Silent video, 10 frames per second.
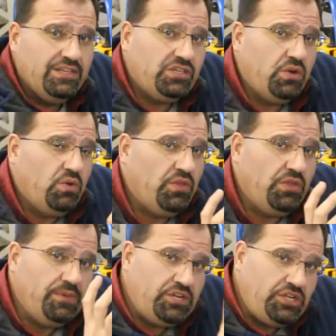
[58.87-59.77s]
So
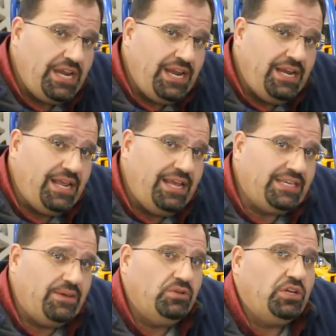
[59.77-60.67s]
the machine is
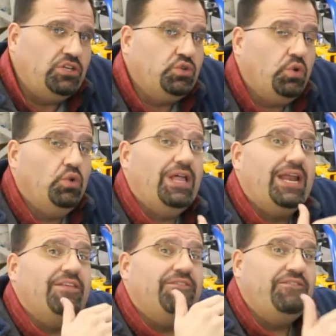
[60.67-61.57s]
able to control a lot of the